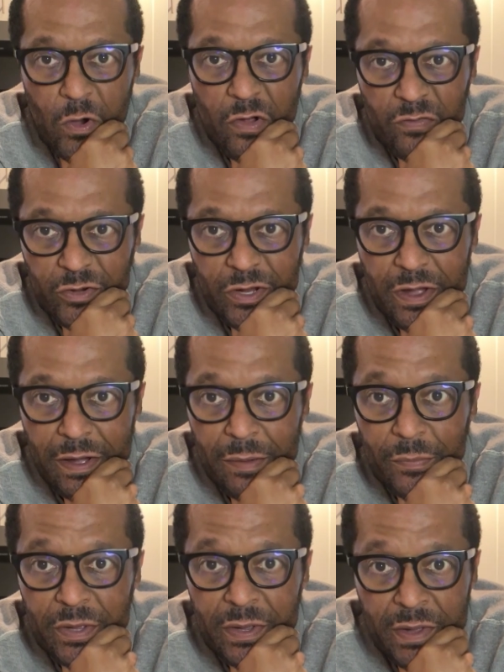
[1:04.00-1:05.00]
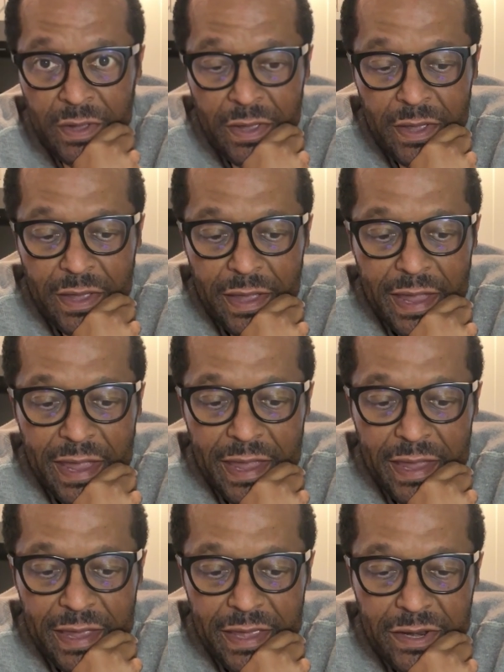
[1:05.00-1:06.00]
over cup.
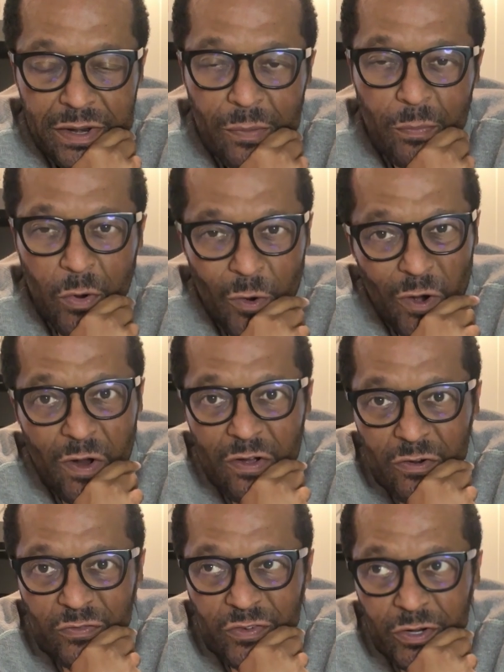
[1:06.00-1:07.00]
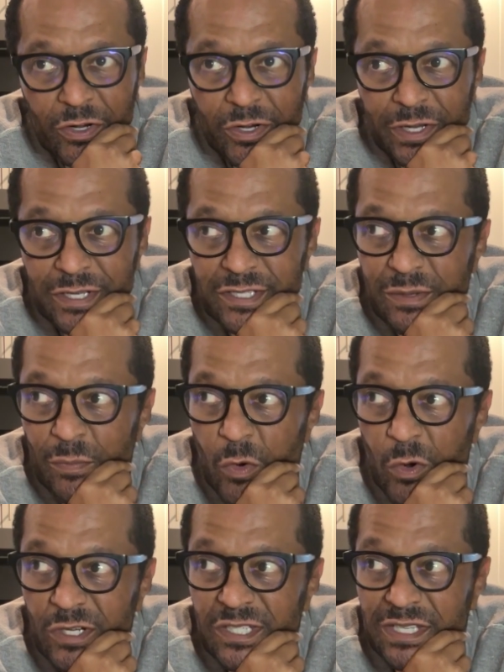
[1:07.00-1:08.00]
And a pour over is a
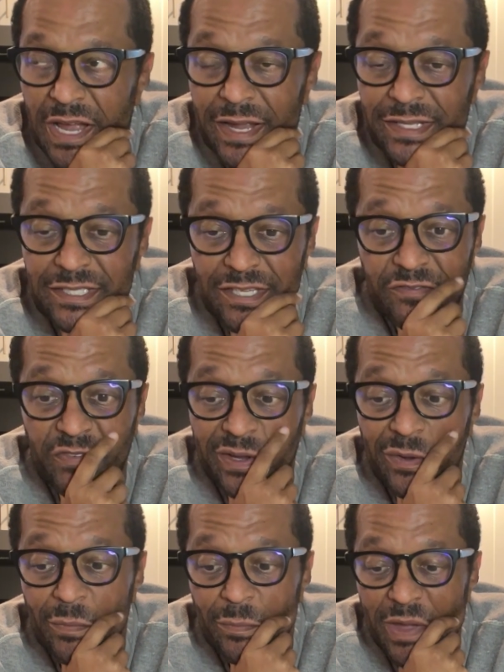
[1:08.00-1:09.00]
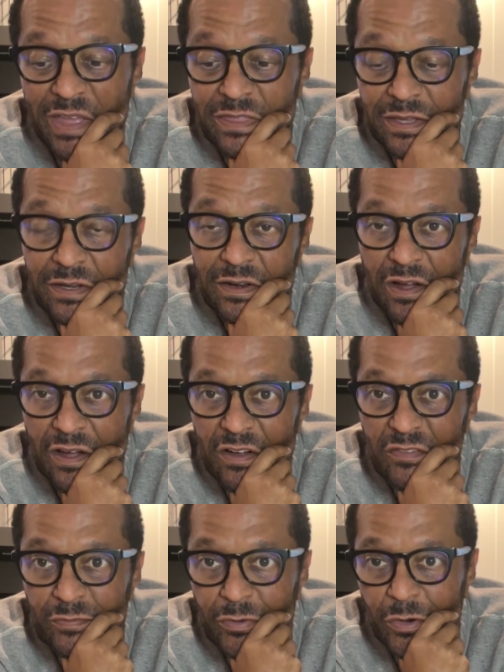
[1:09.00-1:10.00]
more scientific method
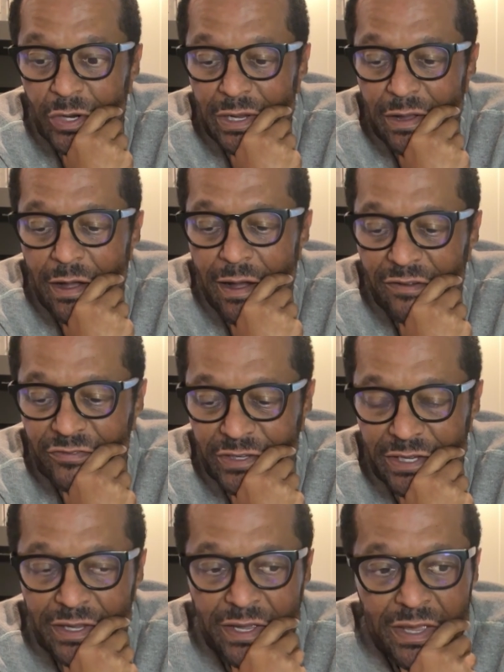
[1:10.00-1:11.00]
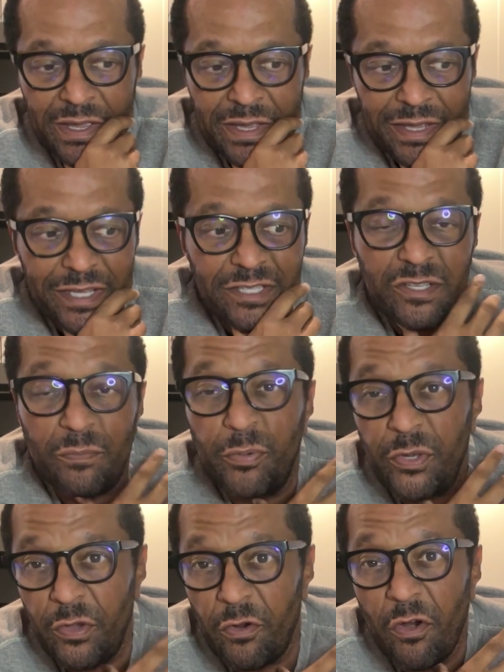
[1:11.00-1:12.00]
of brewing coffee. It's a
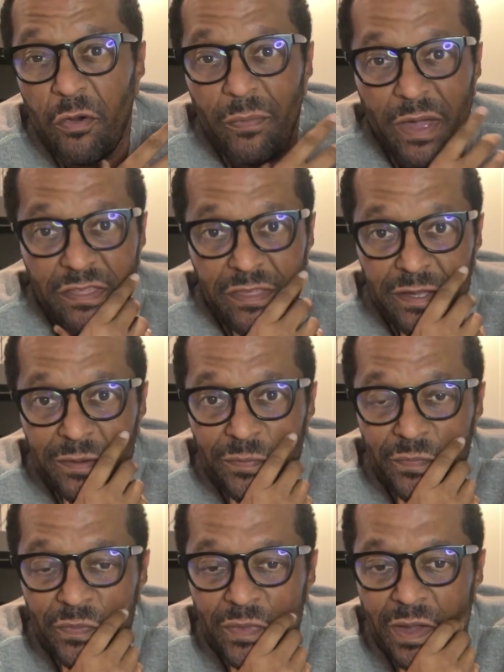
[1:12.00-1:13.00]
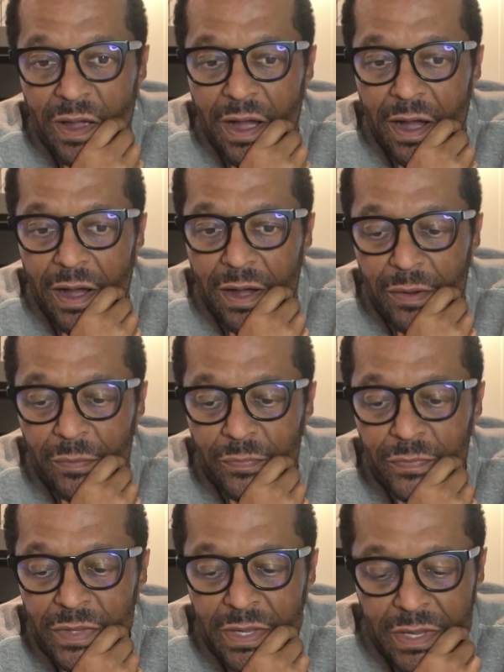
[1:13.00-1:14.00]
pure method.
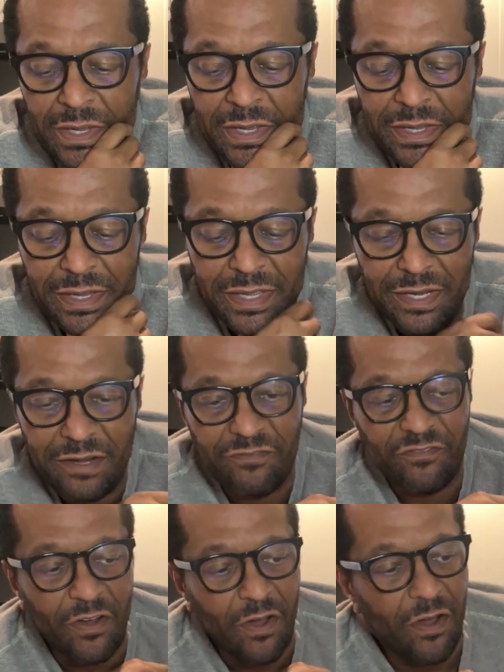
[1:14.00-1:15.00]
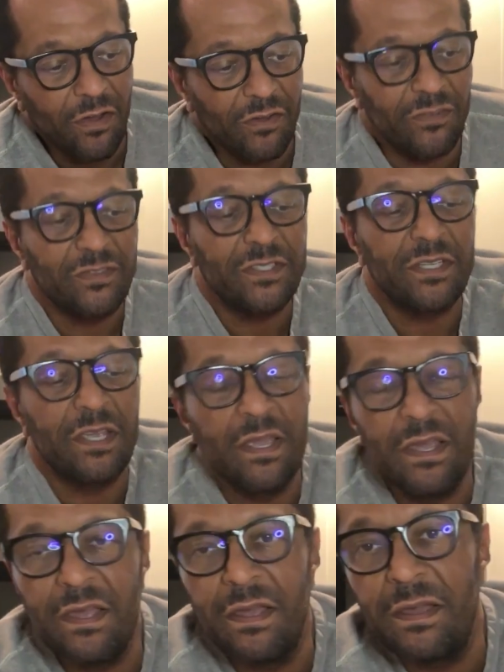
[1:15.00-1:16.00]
It involves
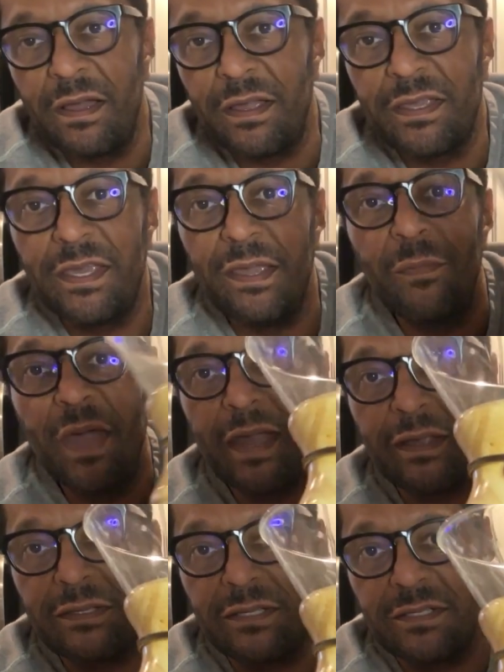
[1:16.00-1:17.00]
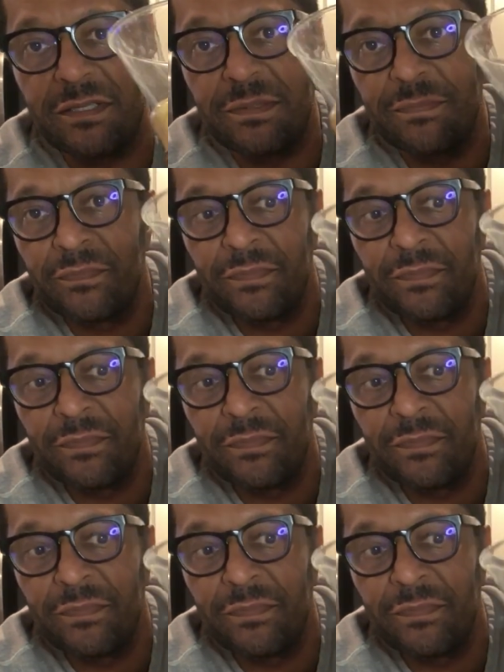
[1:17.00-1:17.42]
a Chemex,